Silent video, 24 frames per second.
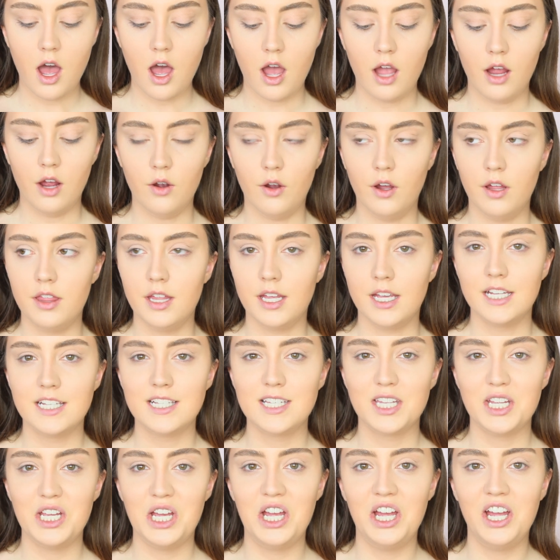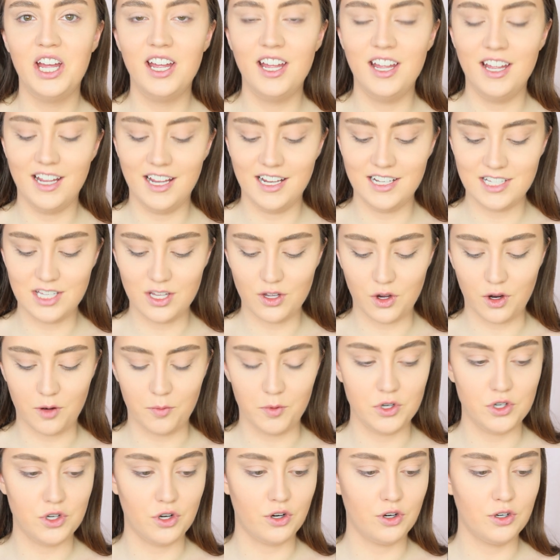I don't know, I think it's the
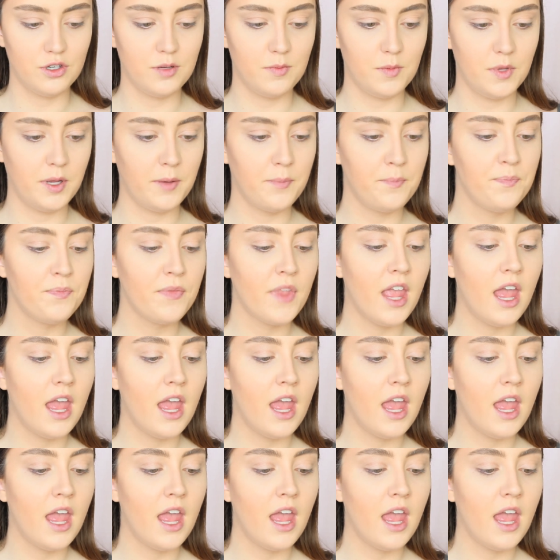garbage truck or something.